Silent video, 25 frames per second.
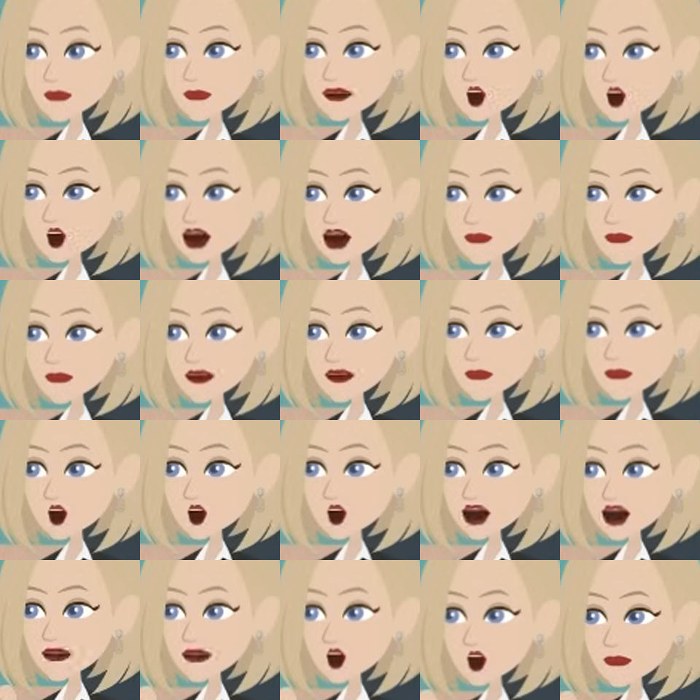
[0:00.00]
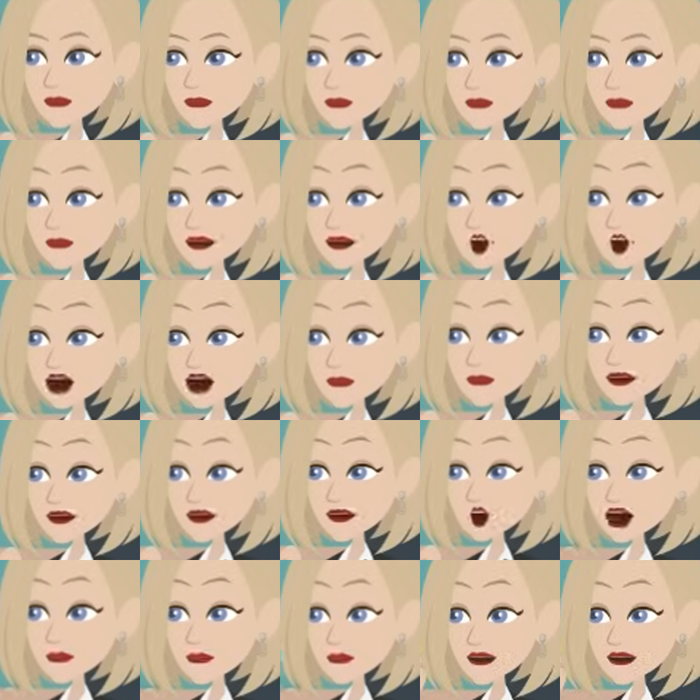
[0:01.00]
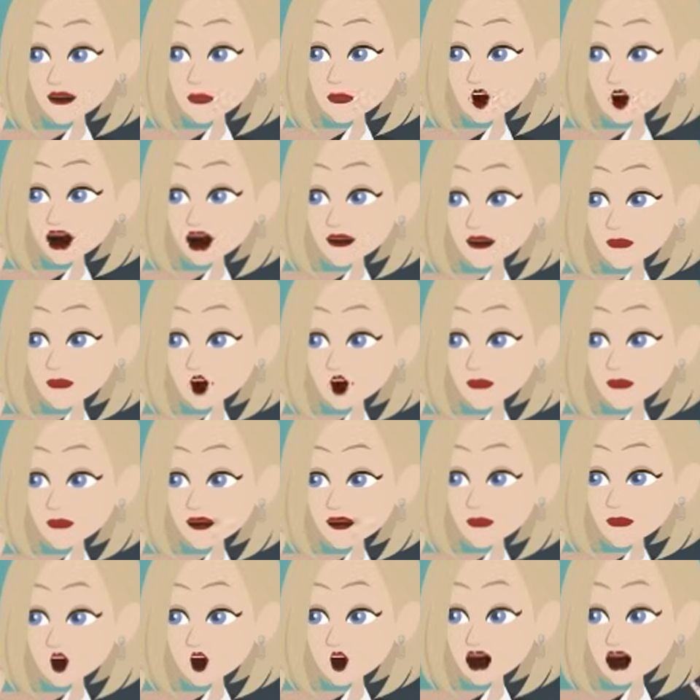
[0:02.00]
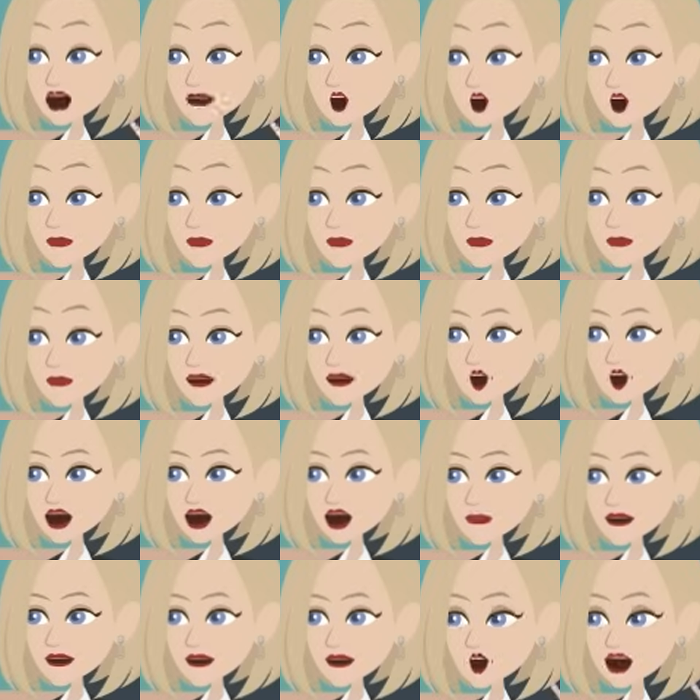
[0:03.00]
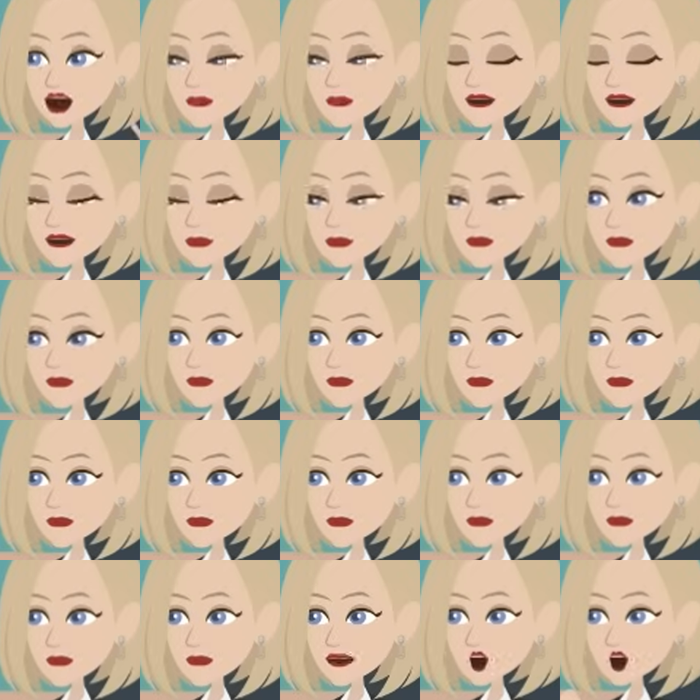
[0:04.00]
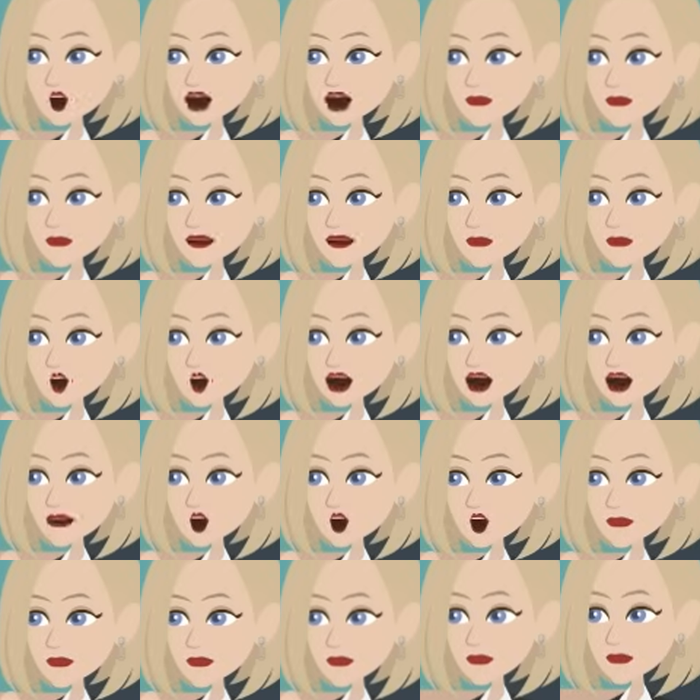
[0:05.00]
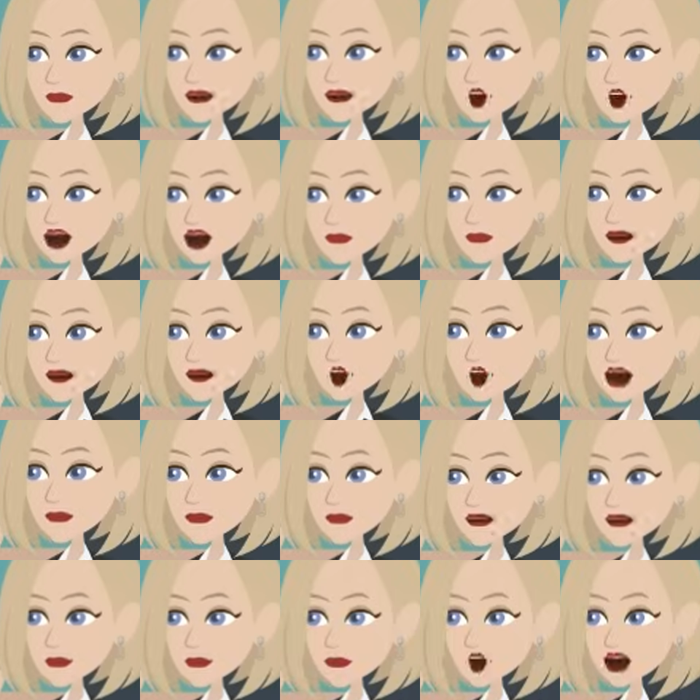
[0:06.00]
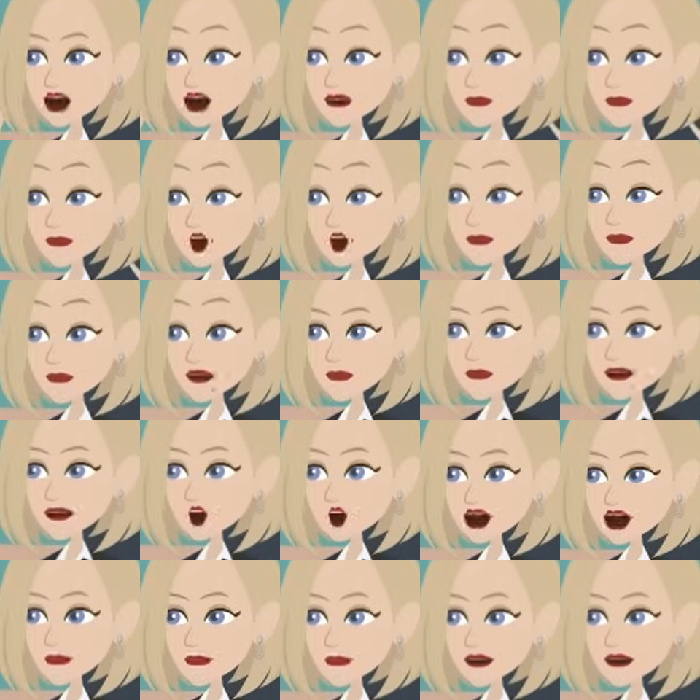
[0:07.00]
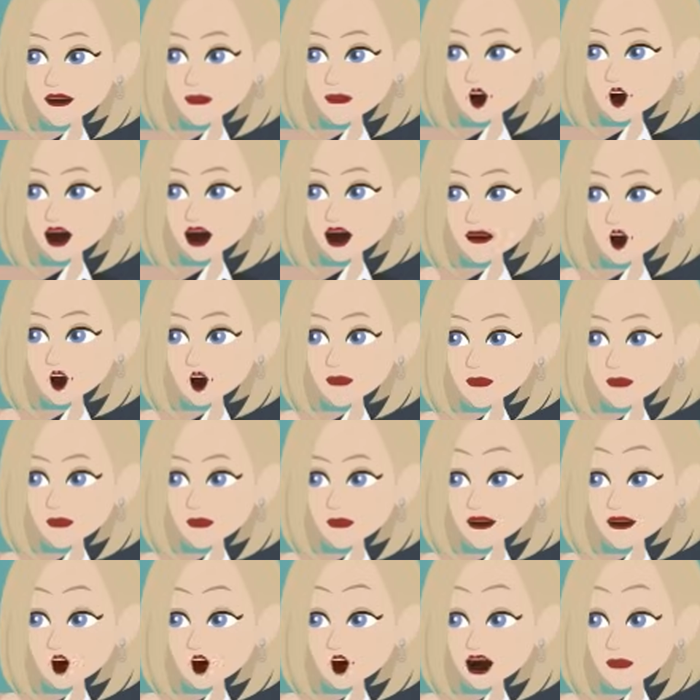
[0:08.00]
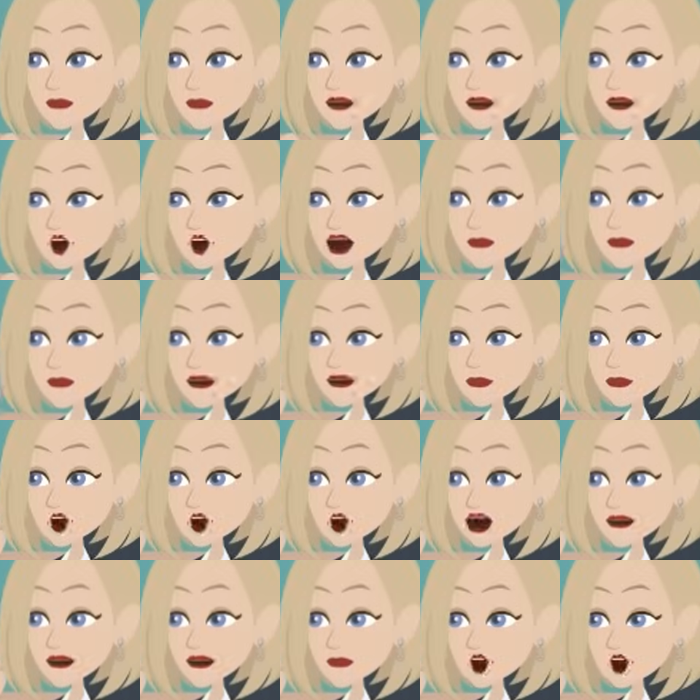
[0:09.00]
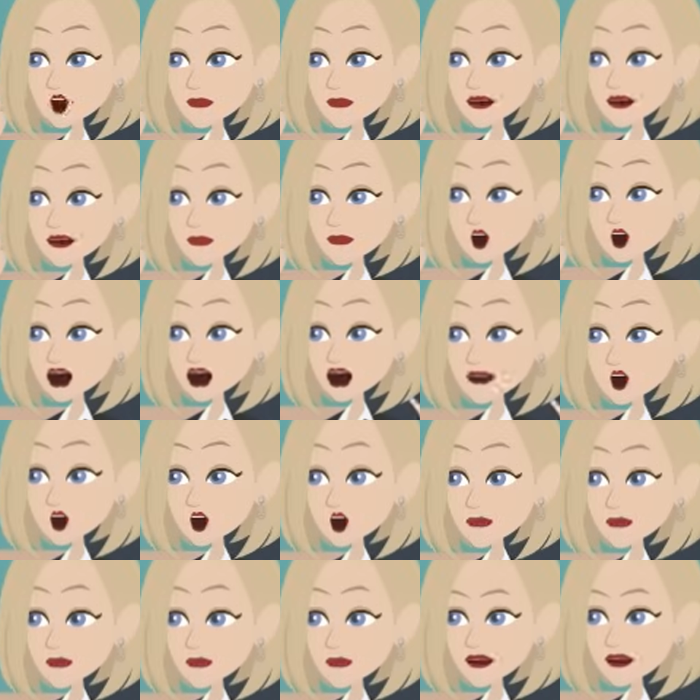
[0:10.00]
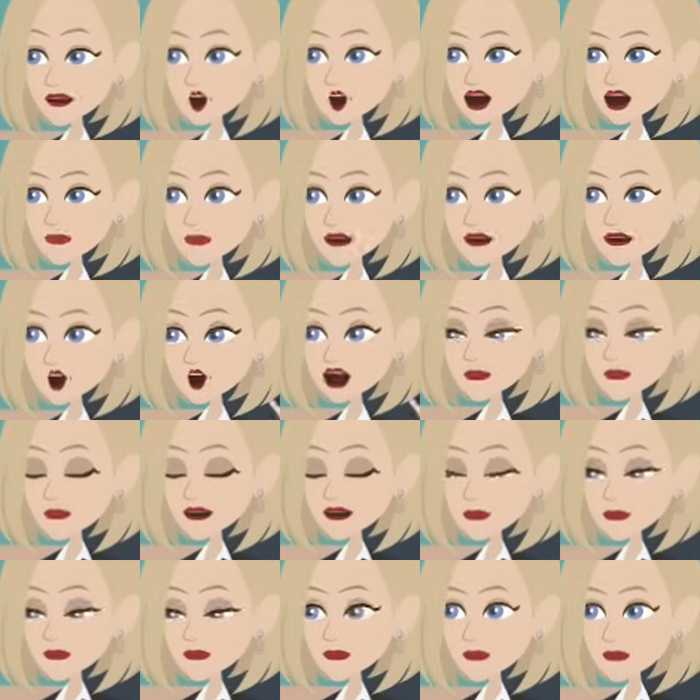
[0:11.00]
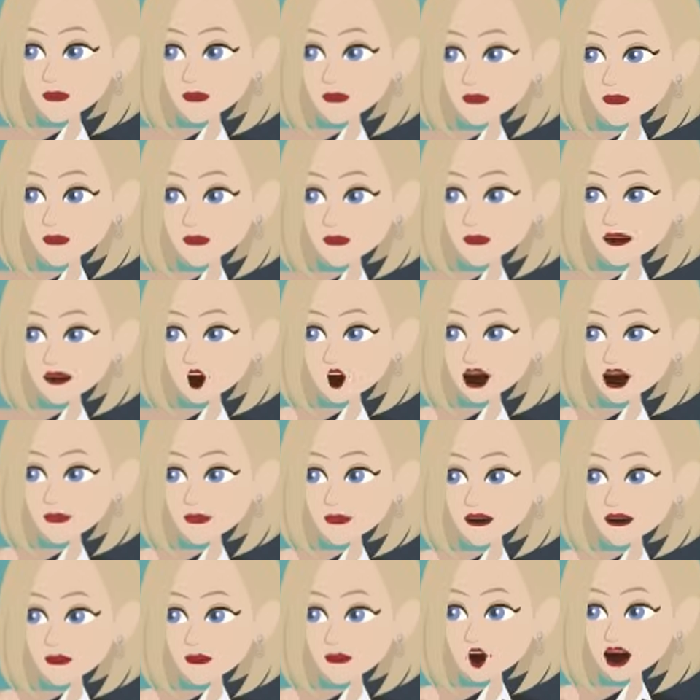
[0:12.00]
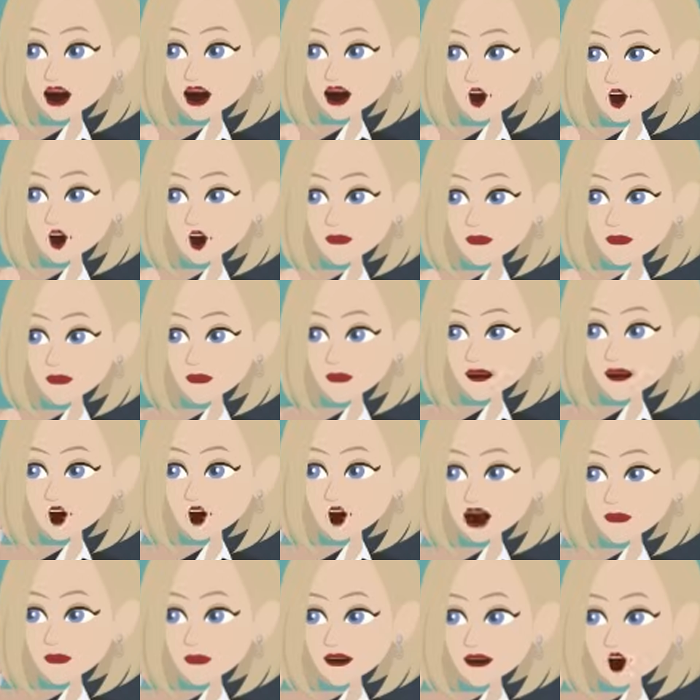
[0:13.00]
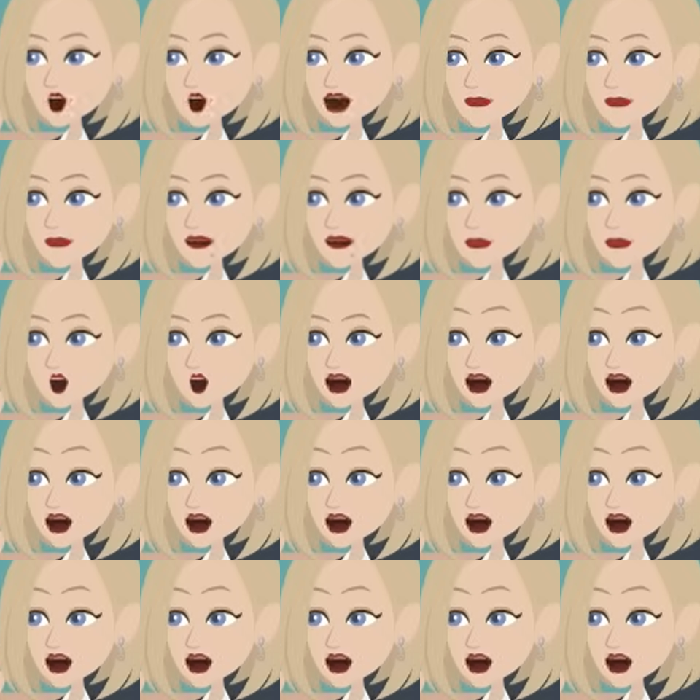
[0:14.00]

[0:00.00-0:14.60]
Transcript: they are, rather than describing something they are doing. We also use helping verbs, also called auxiliary verbs. These verbs work together with other verbs to form questions, negatives, and different tenses.